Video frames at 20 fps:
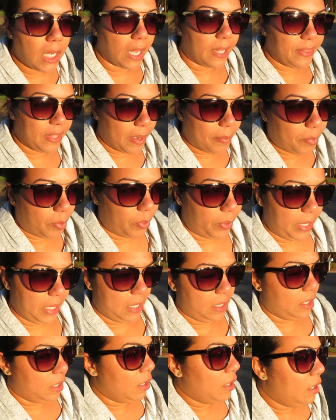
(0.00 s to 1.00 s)
at that
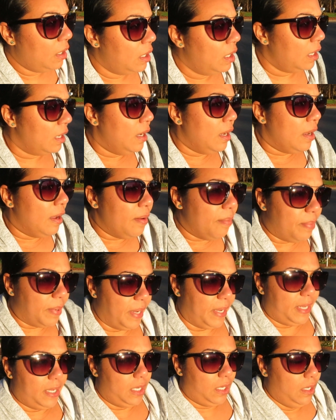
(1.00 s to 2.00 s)
point.
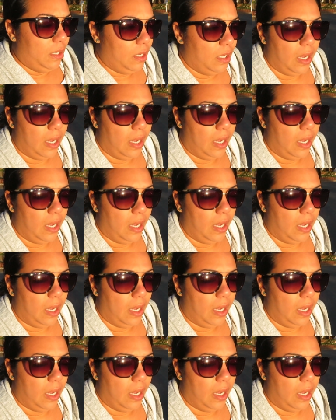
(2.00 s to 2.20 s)
But